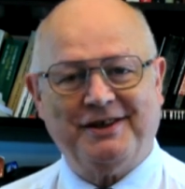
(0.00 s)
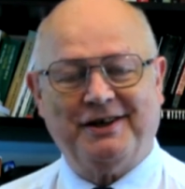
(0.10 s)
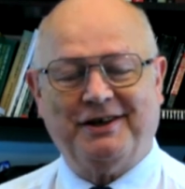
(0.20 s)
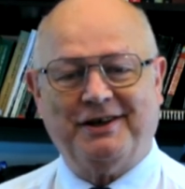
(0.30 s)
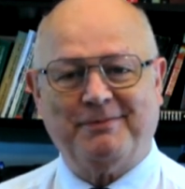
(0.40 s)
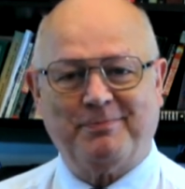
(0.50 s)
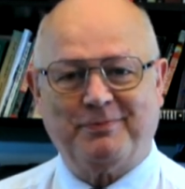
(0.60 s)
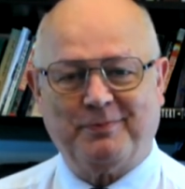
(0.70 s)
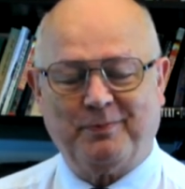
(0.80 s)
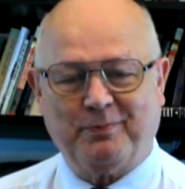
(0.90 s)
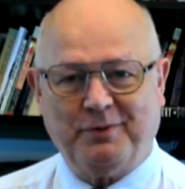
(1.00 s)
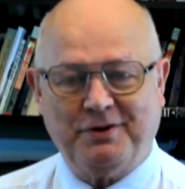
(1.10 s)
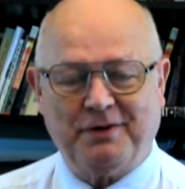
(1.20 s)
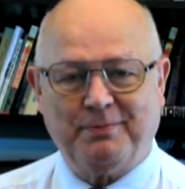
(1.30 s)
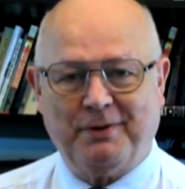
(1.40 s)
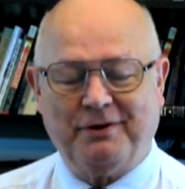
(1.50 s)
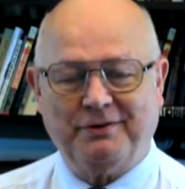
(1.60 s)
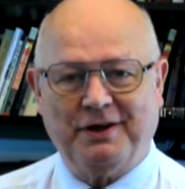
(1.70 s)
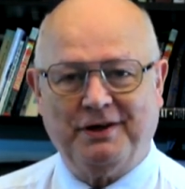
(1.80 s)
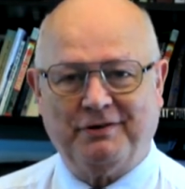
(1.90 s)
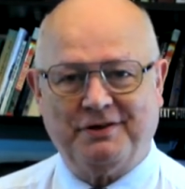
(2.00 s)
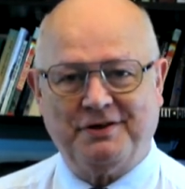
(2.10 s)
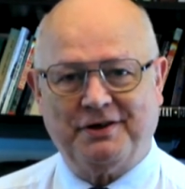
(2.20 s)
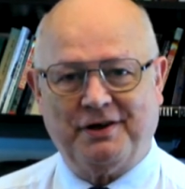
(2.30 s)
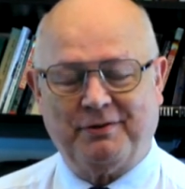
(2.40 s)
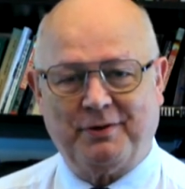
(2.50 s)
We don't belong here on this earth.